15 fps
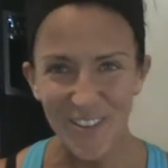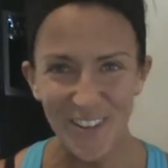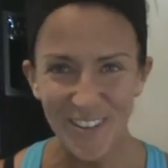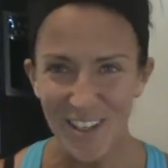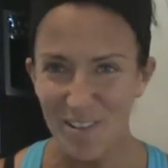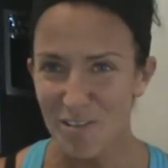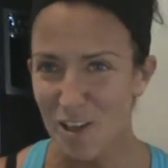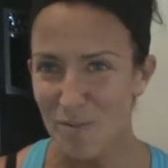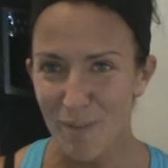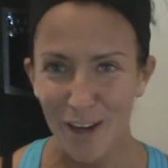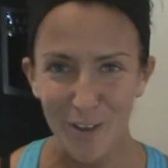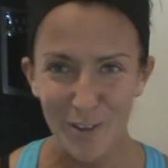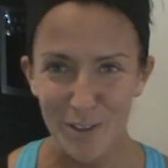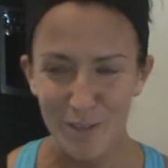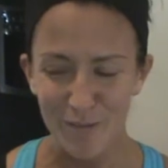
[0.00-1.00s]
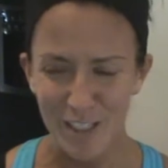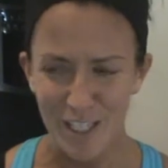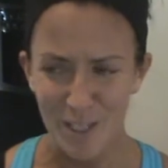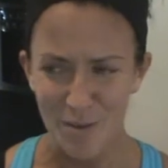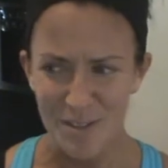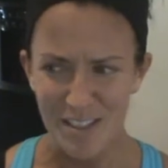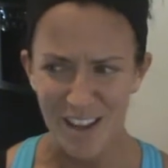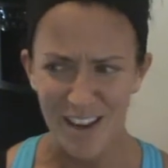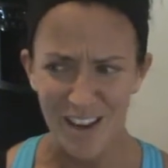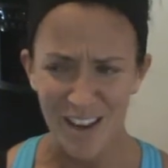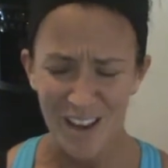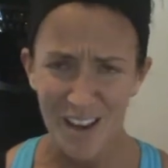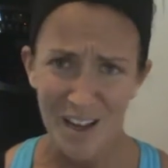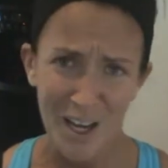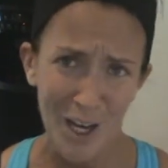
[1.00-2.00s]
wrote on one of my older videos like,
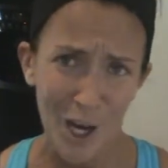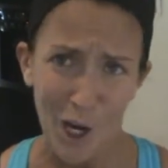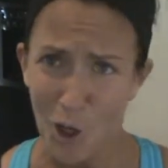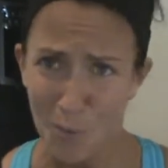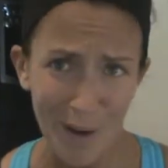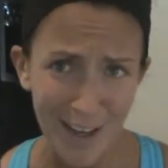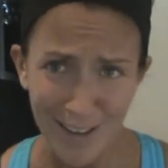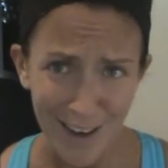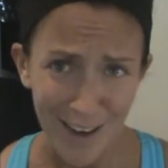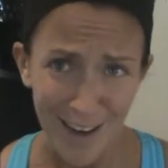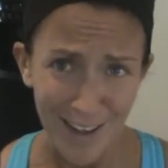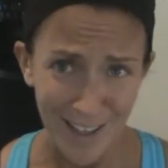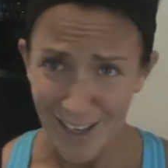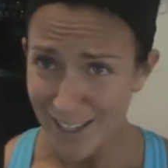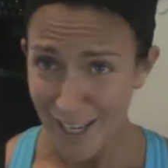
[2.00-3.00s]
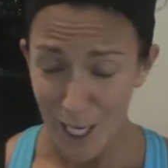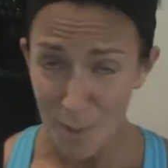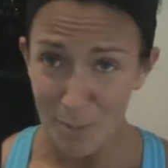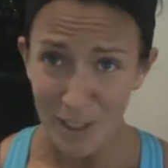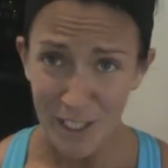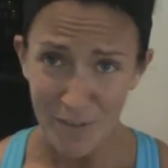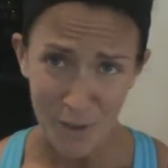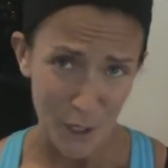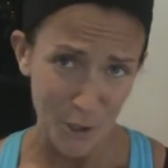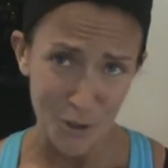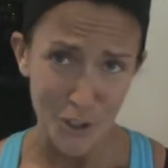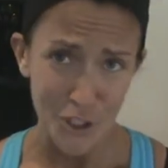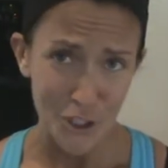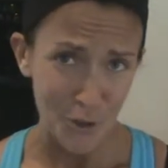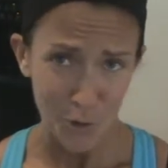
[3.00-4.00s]
oh my god, I can't believe that
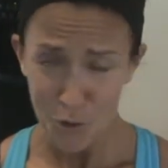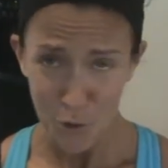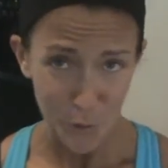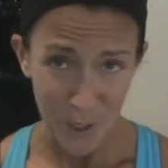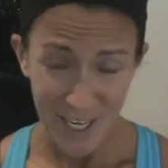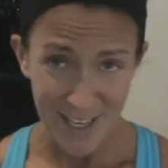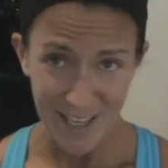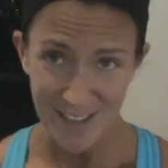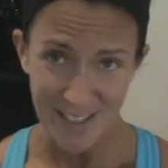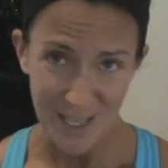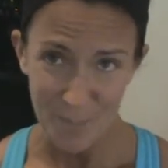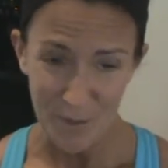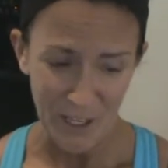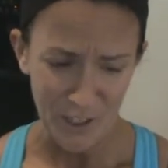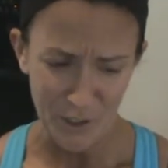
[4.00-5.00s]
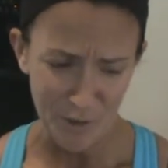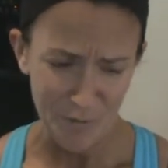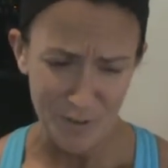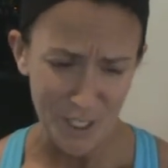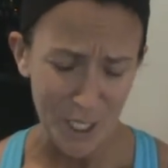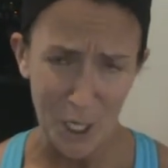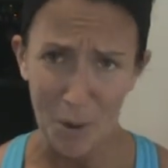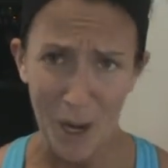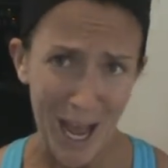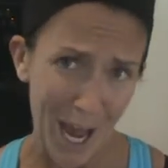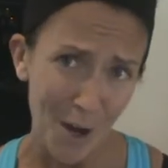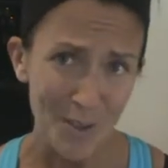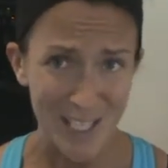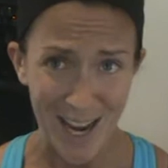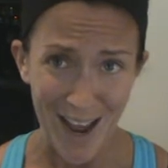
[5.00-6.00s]
you're drinking something in your video.
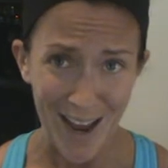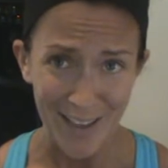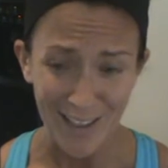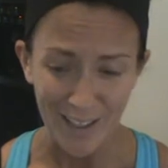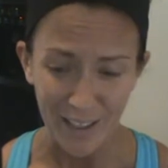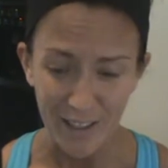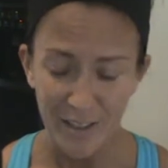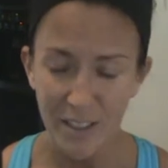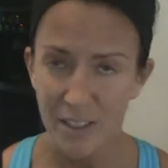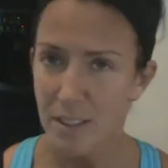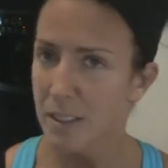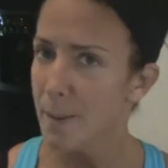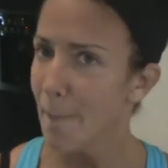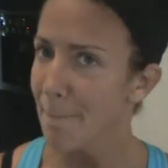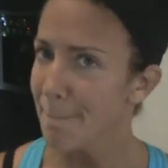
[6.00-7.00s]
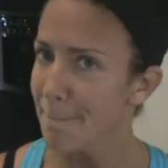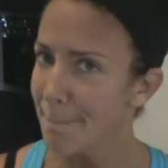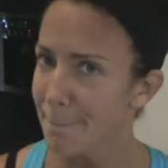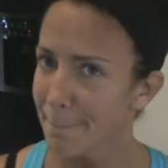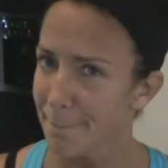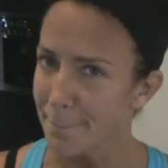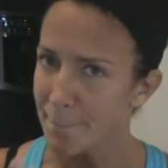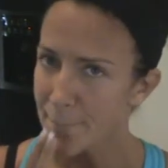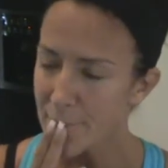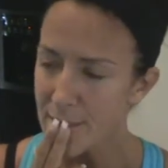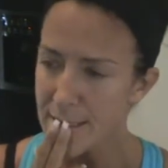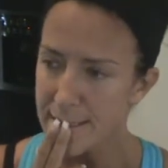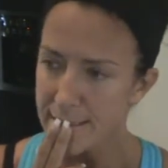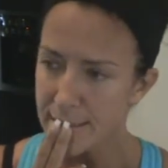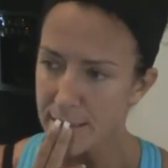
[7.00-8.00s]
How tacky. Hmm.
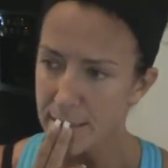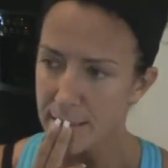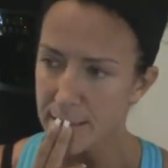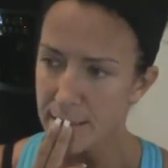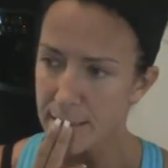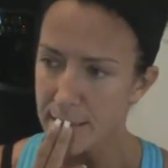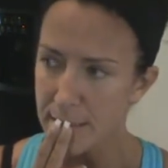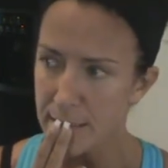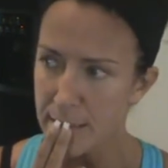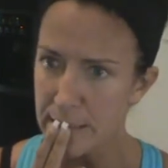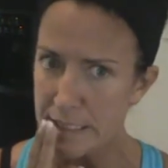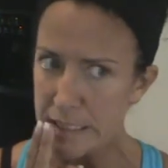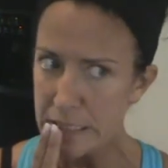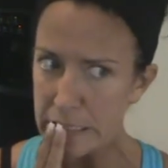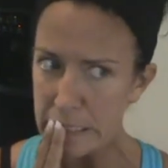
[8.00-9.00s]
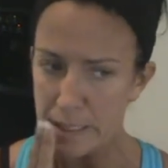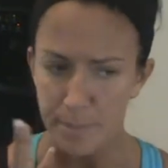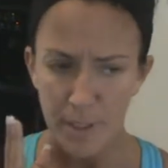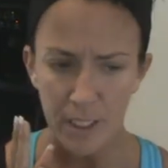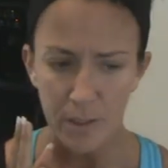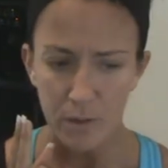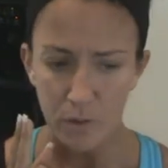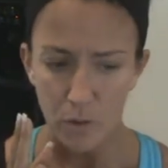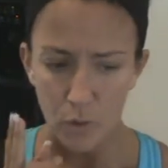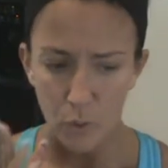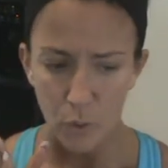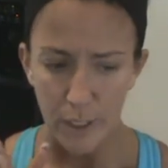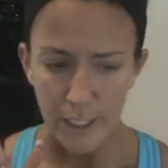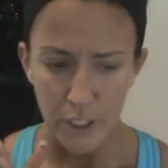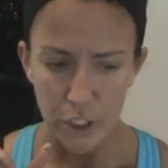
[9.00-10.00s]
Uh, yeah, I'm not
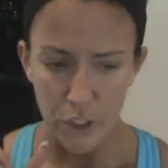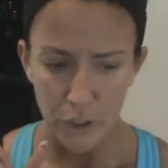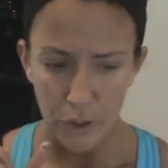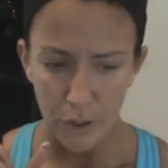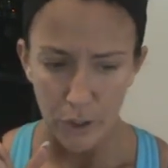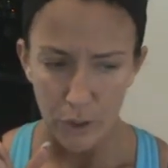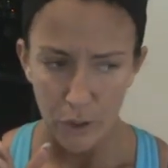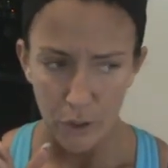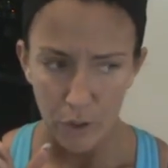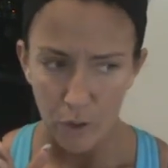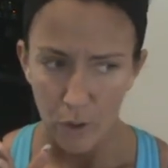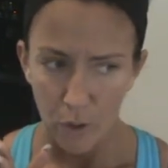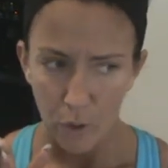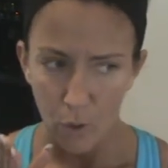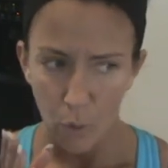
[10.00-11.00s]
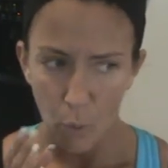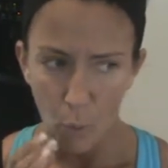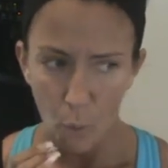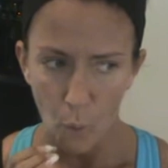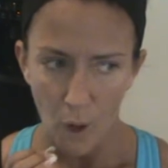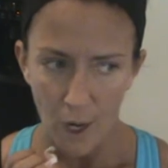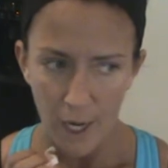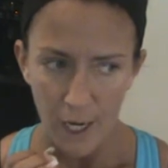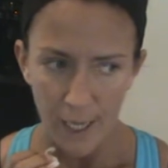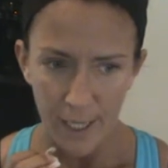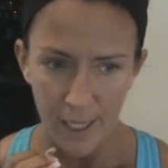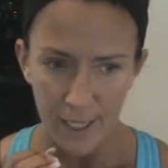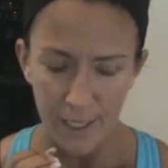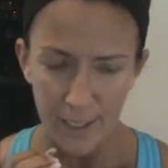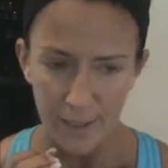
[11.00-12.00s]
quite sure
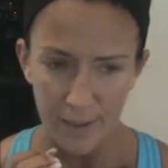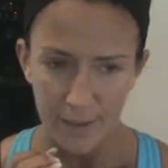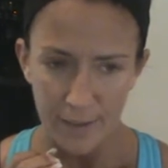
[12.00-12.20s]
why